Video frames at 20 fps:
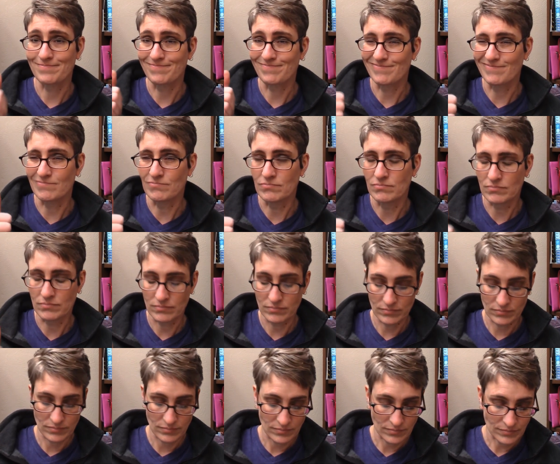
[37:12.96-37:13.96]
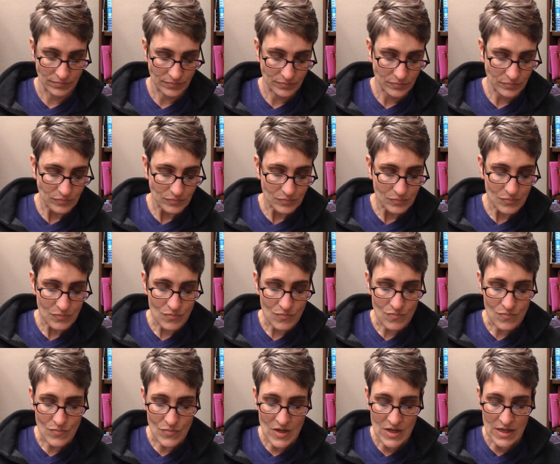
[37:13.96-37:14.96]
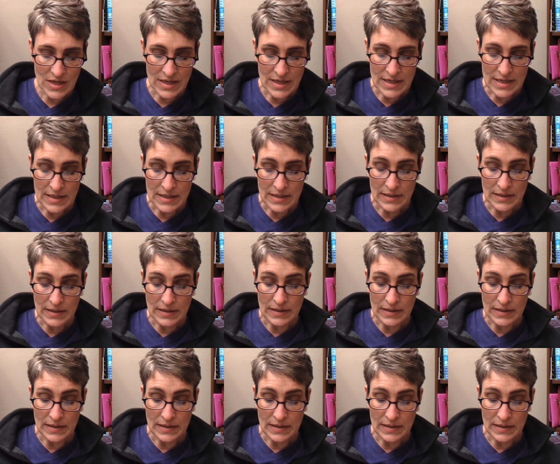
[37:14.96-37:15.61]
Nobody speaks.